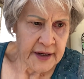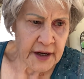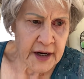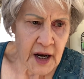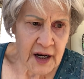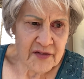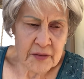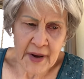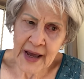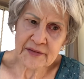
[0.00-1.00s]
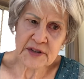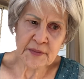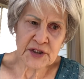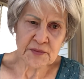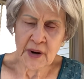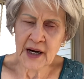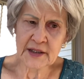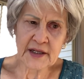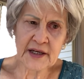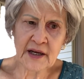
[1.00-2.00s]
Not all of them have as much
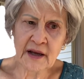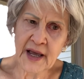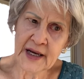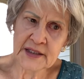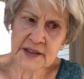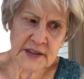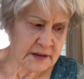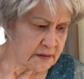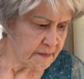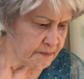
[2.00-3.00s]
modeling as